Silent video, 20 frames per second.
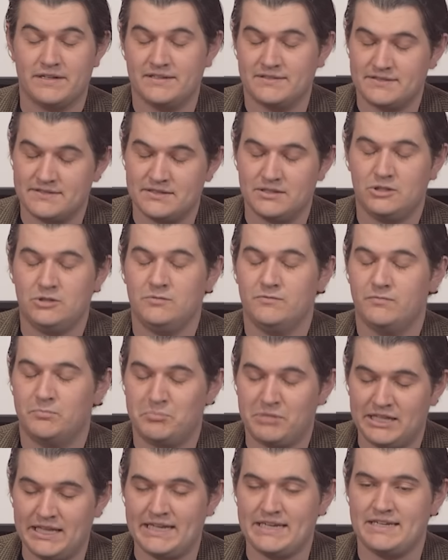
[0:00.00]
It is still
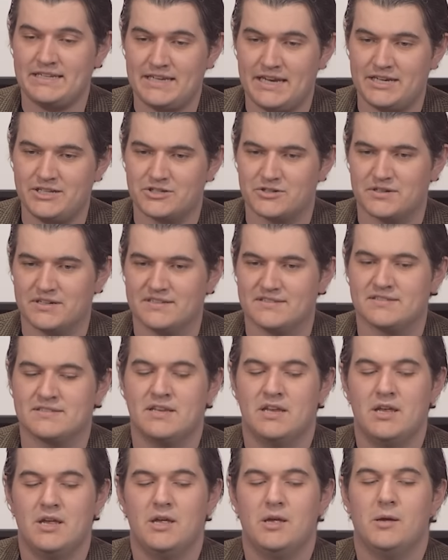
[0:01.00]
plenty dangerous.
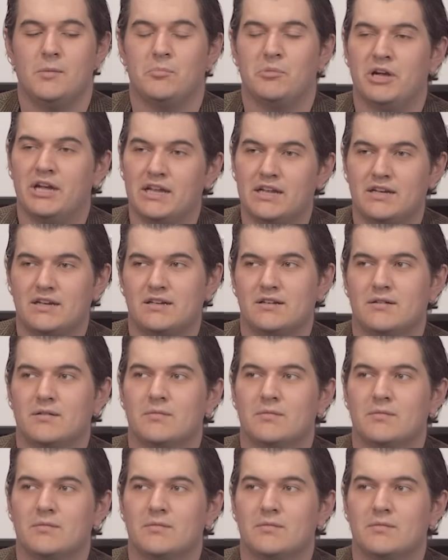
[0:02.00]
But